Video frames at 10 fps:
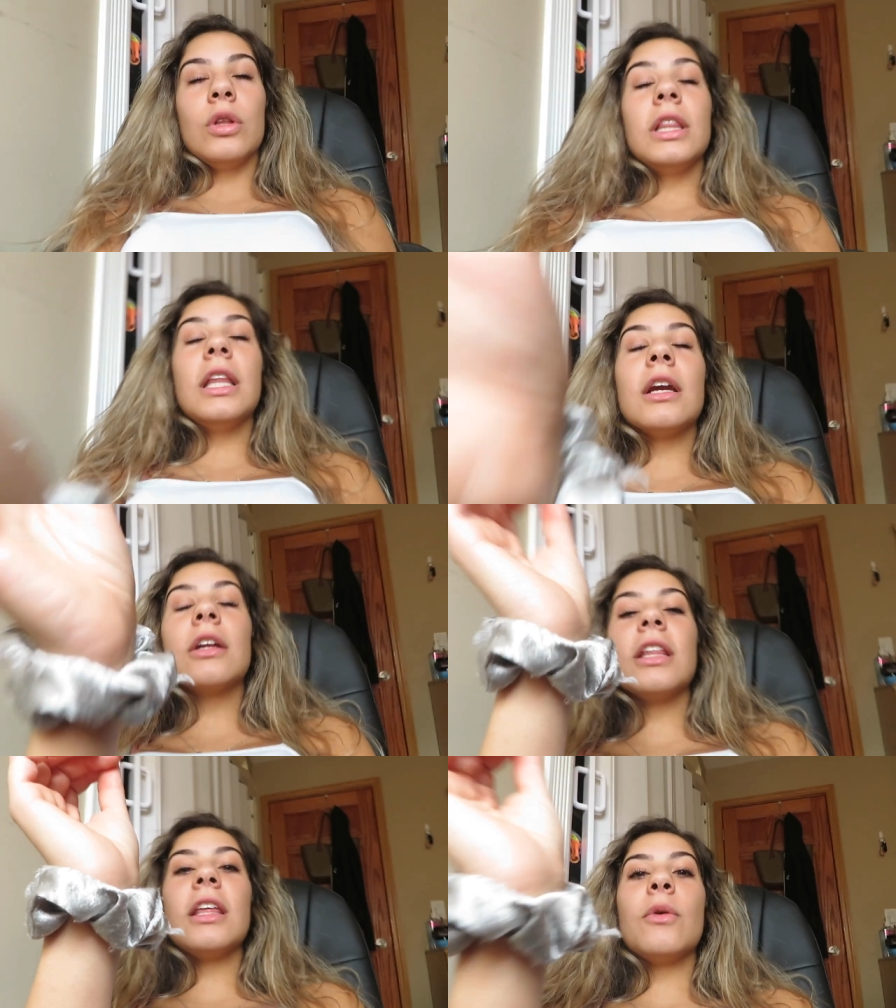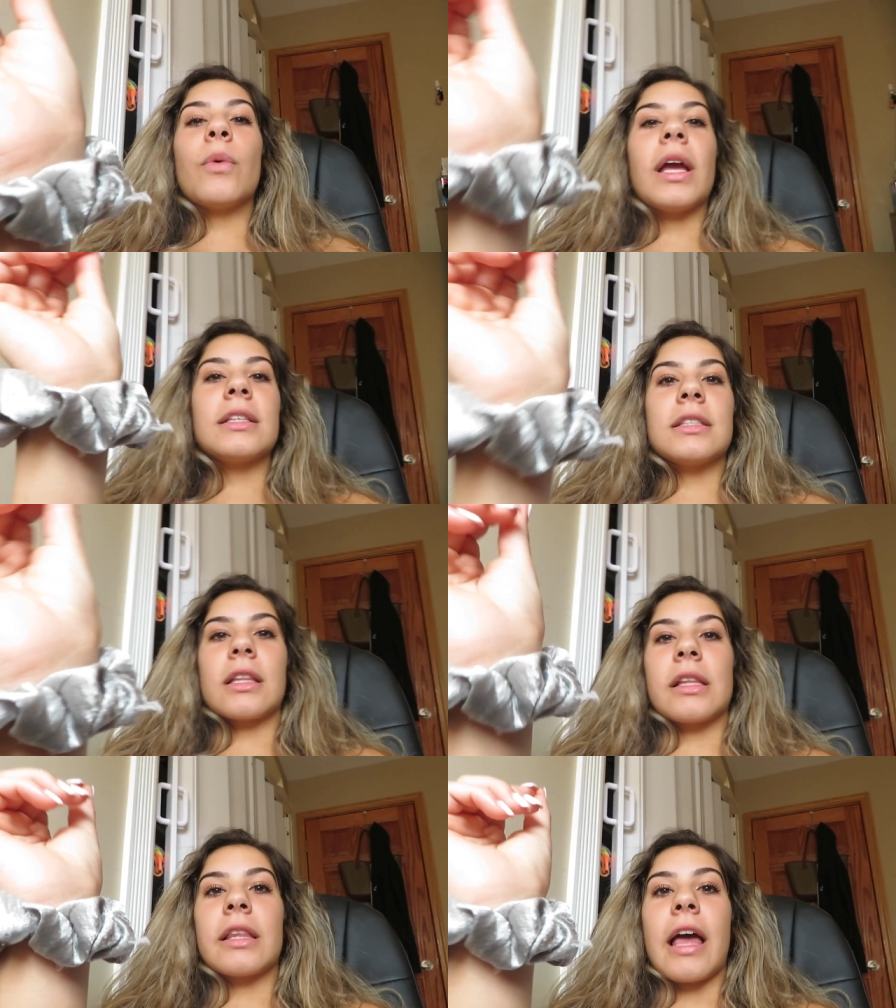literally waits
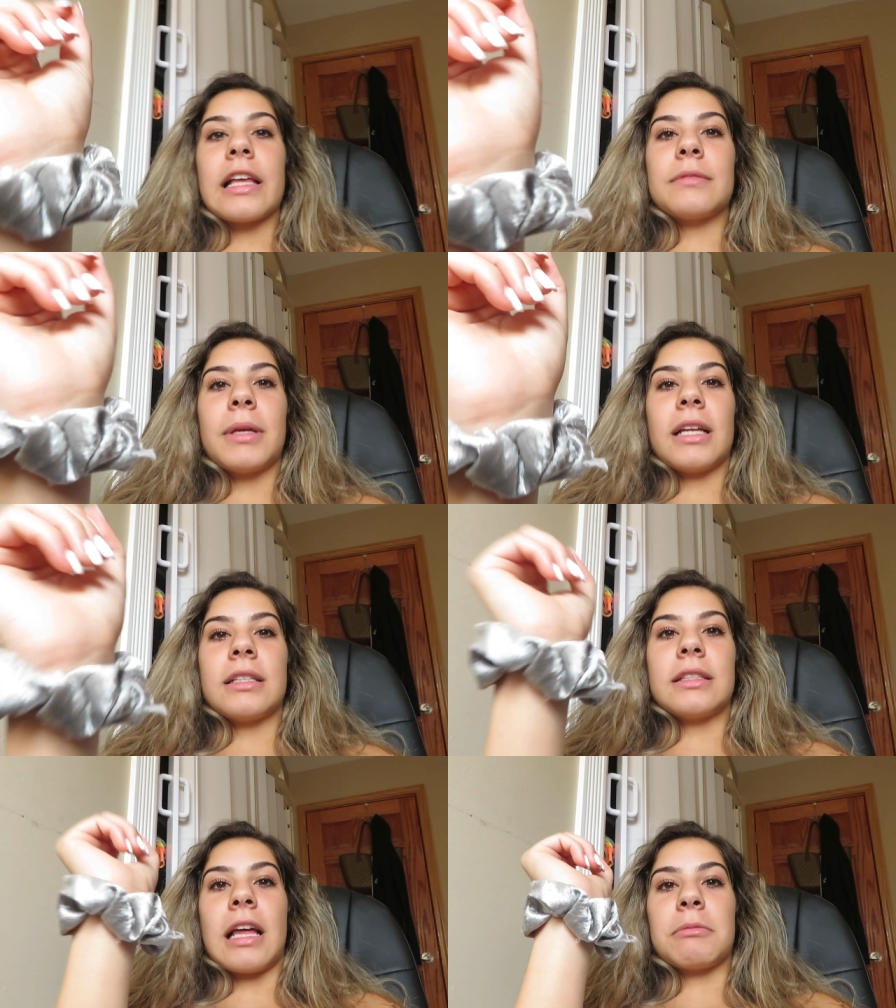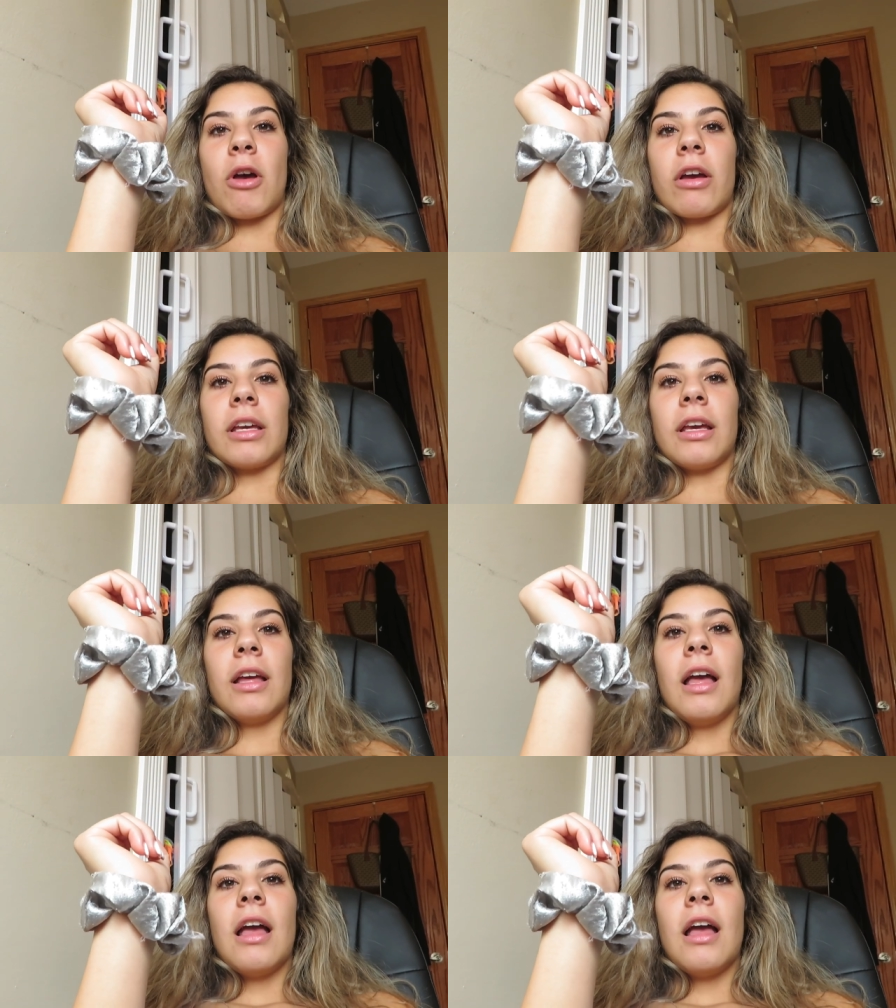till the last minute to stop talking.